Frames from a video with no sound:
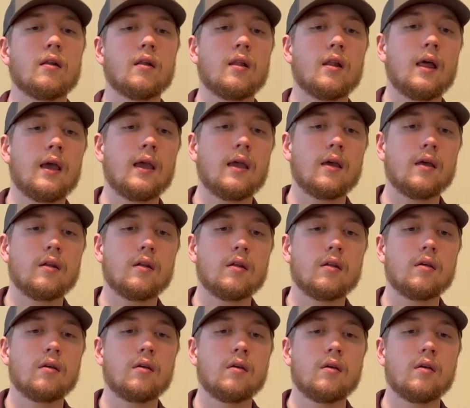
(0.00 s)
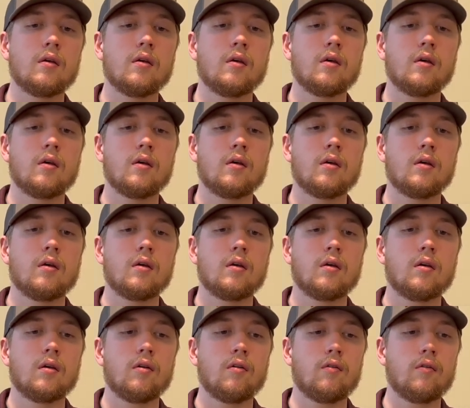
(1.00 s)
land
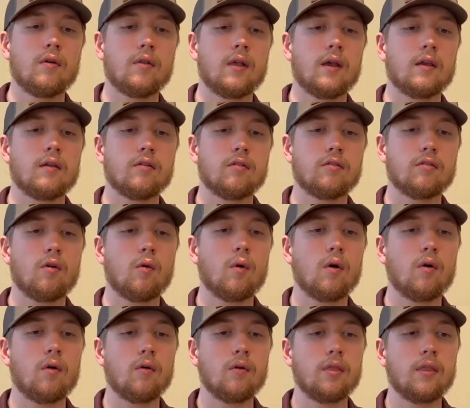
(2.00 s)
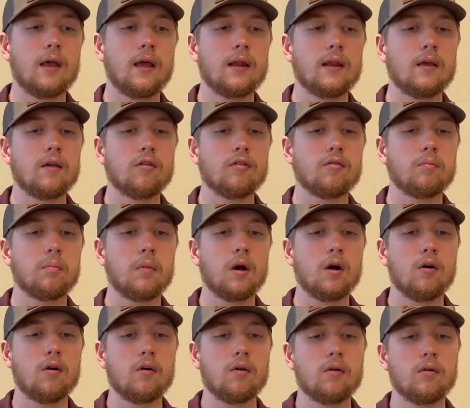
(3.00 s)
with a soil that is
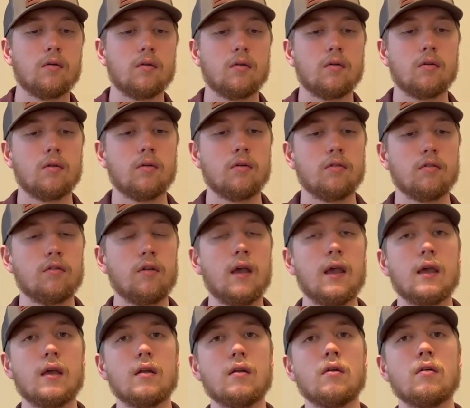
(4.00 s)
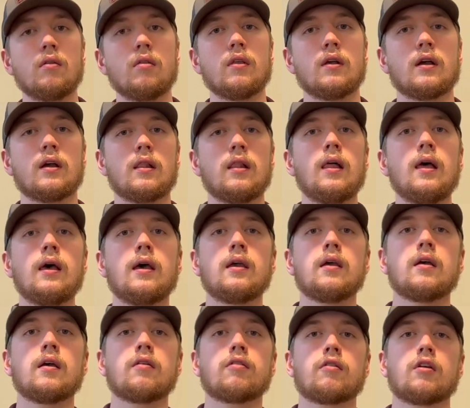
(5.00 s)
more sand than clay,
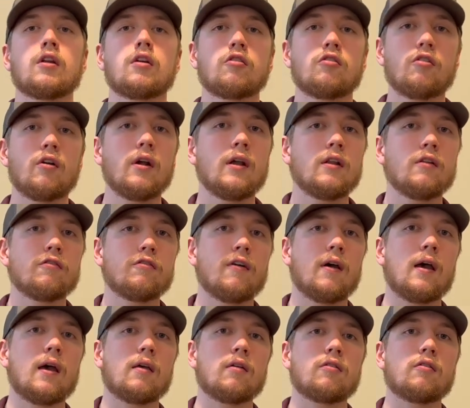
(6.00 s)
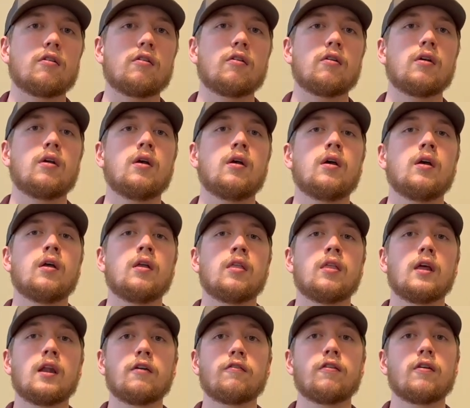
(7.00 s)
it's going to drain faster
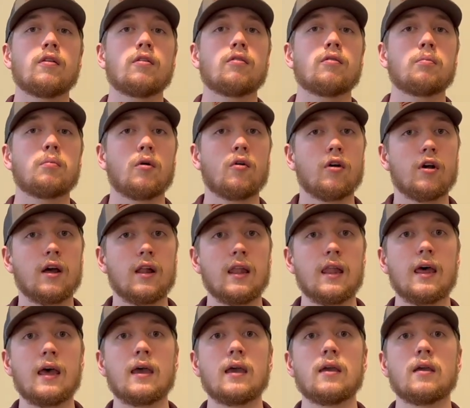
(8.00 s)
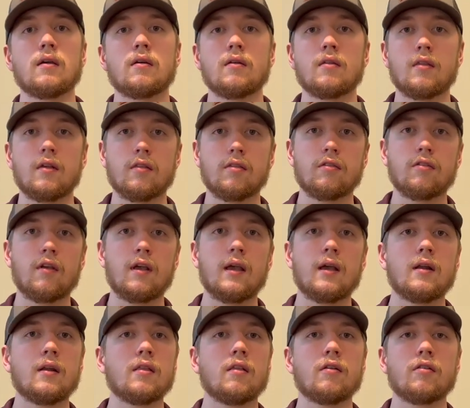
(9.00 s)
than if it's more clay than sand,
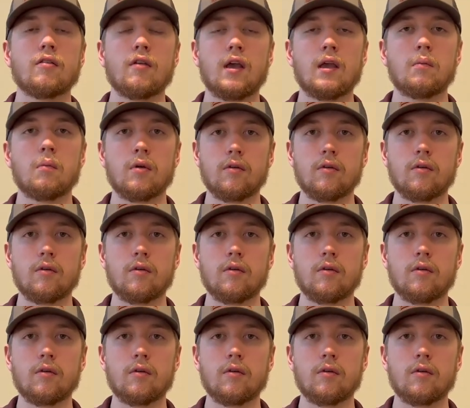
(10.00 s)
and the same with